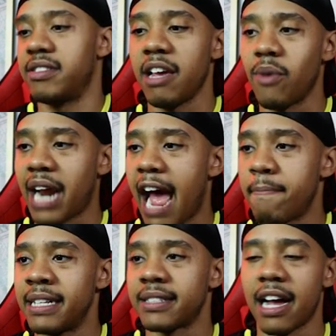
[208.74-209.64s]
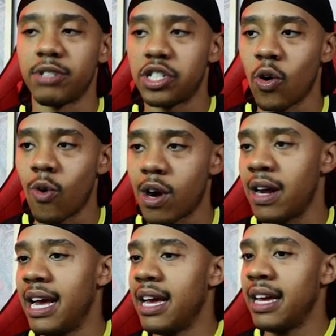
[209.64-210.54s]
to see what happens. I'm
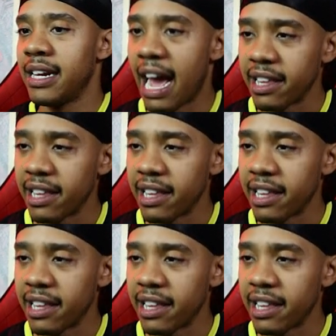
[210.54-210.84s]
sure now